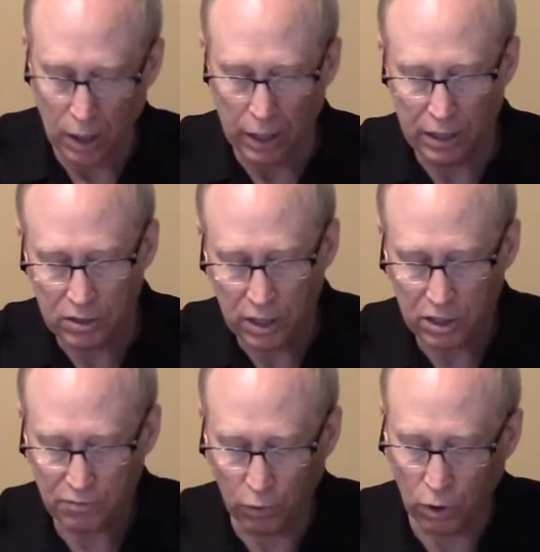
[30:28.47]
And it
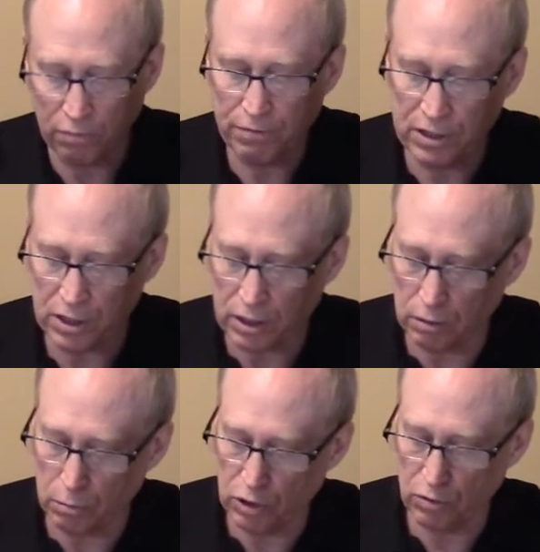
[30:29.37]
says, 4, physically
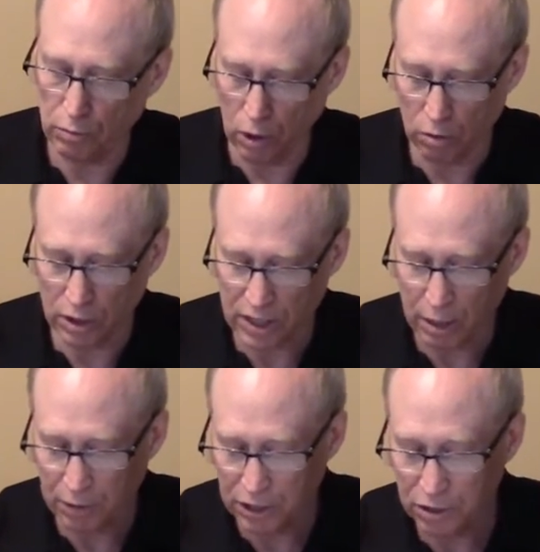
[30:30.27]
remove the mold
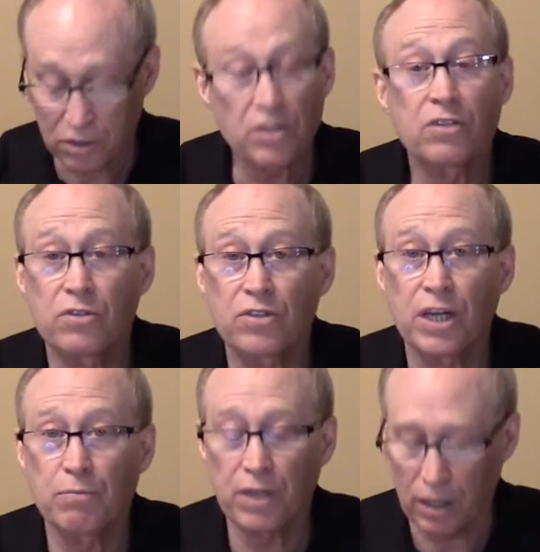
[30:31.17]
contamination. It says the
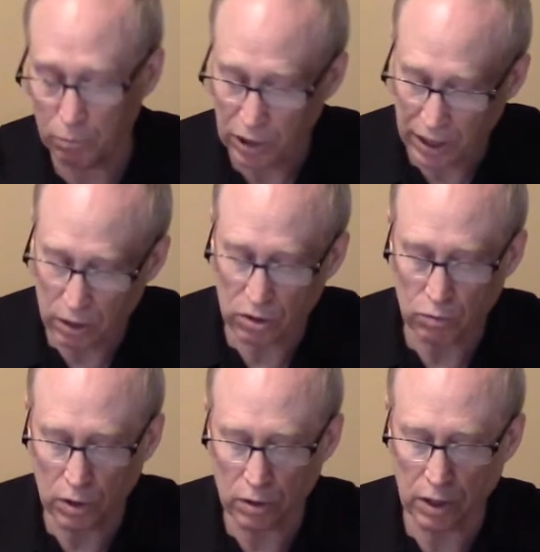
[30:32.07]
same thing, but here's
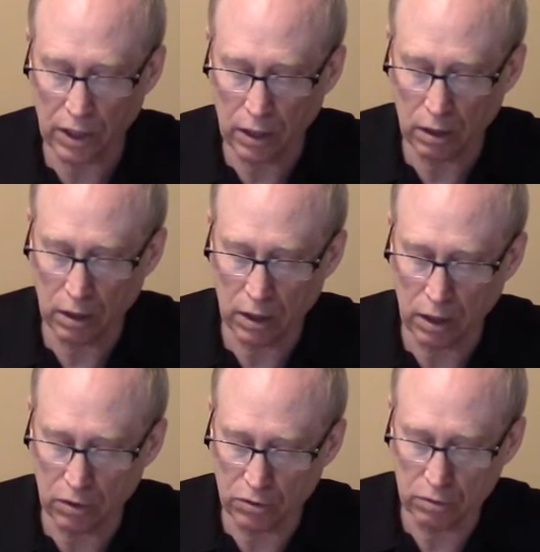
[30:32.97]
where the key thing
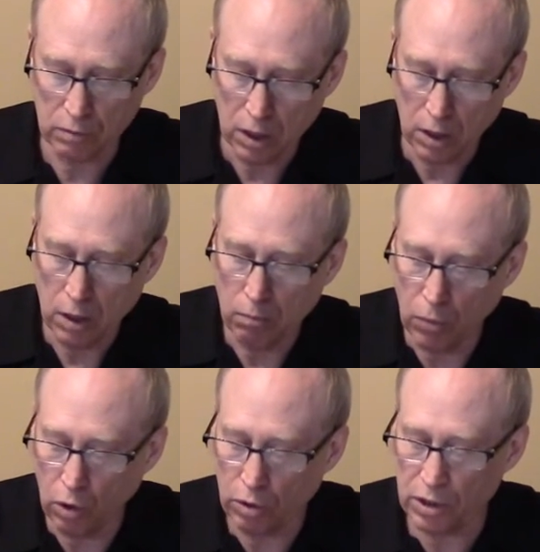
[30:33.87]
is.
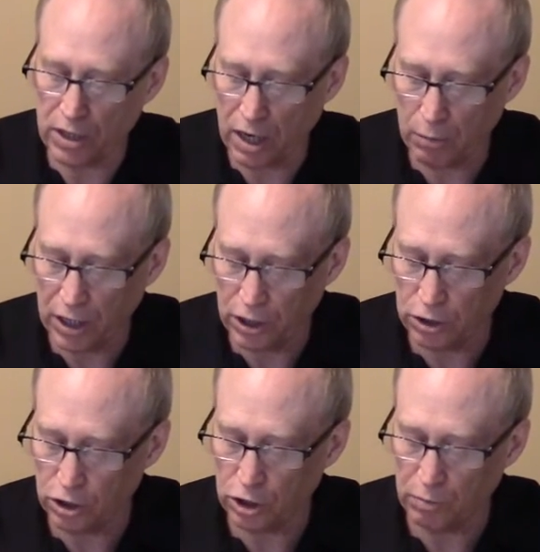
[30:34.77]
Mold
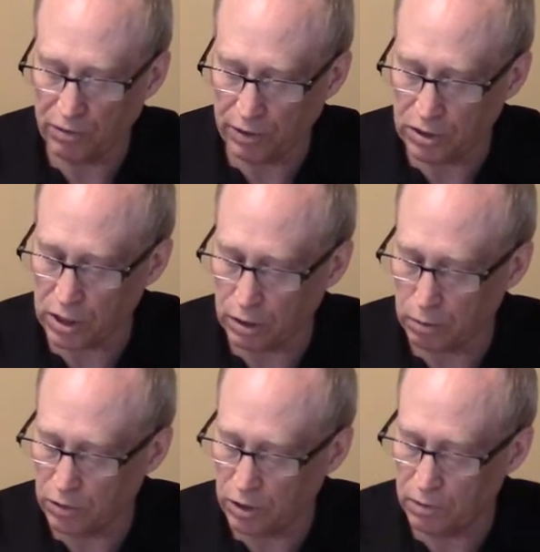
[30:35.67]
contamination should be physically
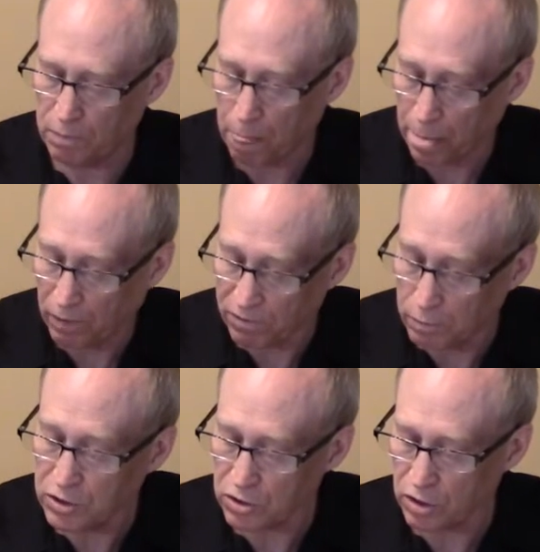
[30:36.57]
removed from
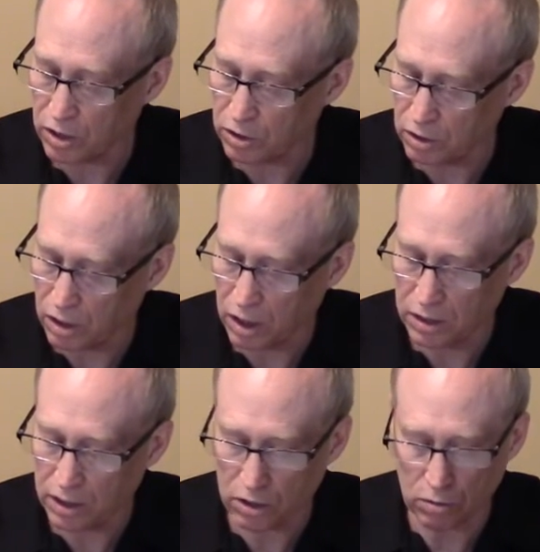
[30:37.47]
the structure and
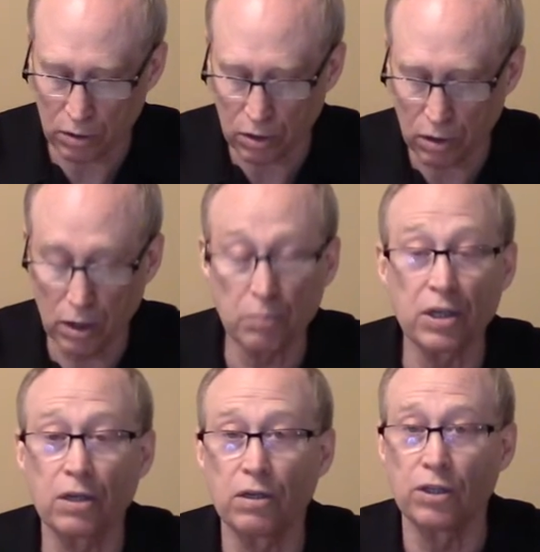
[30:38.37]
contents to return them to
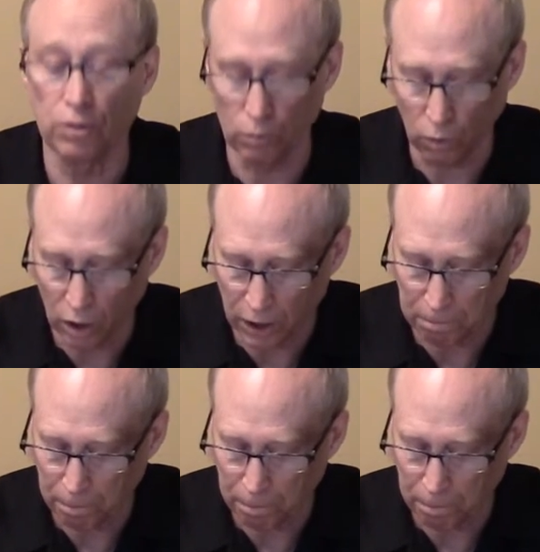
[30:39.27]
condition 1.